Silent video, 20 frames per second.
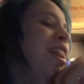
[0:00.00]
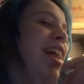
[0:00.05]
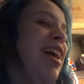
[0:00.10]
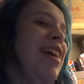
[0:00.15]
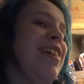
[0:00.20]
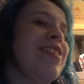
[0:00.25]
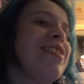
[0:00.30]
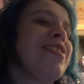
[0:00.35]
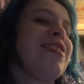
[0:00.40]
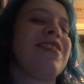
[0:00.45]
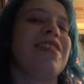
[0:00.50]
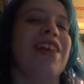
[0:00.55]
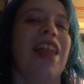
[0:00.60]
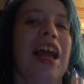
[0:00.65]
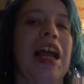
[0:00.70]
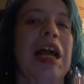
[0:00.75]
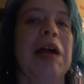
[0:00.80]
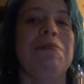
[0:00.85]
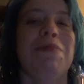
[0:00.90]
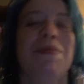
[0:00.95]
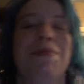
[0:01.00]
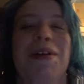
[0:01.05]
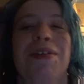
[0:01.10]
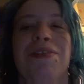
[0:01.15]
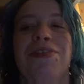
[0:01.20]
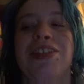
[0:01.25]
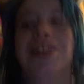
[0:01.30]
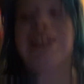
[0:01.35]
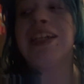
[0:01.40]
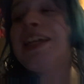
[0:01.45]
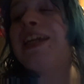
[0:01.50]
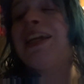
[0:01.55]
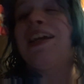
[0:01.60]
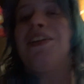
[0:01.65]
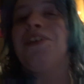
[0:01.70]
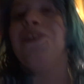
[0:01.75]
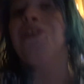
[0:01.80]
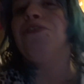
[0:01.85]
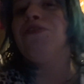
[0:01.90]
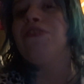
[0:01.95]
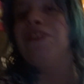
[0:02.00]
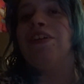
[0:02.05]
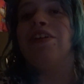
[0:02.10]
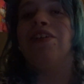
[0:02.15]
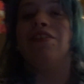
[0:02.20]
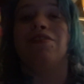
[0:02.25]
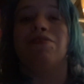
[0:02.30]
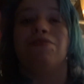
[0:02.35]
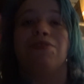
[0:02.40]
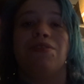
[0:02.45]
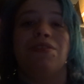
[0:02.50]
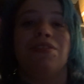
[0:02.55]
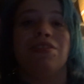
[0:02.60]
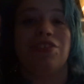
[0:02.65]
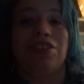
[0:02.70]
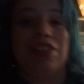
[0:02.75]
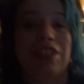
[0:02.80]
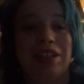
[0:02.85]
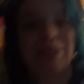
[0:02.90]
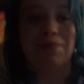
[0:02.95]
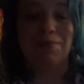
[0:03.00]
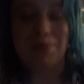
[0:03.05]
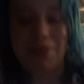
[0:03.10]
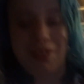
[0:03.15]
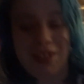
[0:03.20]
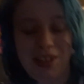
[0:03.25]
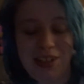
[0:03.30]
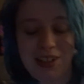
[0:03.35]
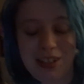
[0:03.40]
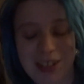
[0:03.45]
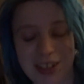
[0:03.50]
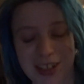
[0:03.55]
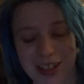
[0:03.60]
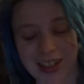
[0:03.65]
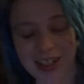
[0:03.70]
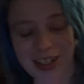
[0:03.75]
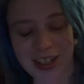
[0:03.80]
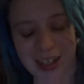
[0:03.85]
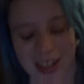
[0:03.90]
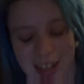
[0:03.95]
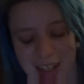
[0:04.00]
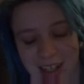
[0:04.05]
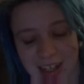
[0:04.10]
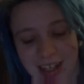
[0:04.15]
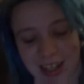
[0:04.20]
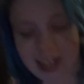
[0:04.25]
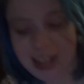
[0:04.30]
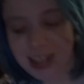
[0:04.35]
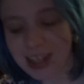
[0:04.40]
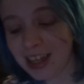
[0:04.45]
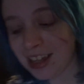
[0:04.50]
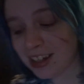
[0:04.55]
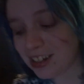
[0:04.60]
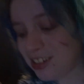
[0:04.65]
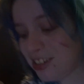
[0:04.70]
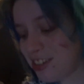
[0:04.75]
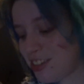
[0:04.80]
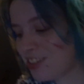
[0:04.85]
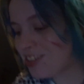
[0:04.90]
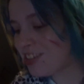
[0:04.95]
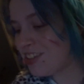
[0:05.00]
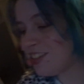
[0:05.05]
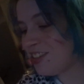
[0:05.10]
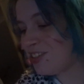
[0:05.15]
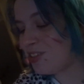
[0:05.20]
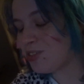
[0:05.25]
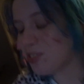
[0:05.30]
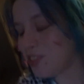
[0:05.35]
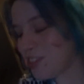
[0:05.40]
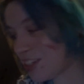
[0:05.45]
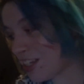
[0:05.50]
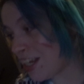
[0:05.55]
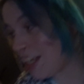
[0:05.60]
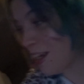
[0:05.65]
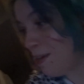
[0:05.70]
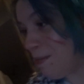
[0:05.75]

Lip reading: less like I'm about to keel over and fall asleep, I just snorted like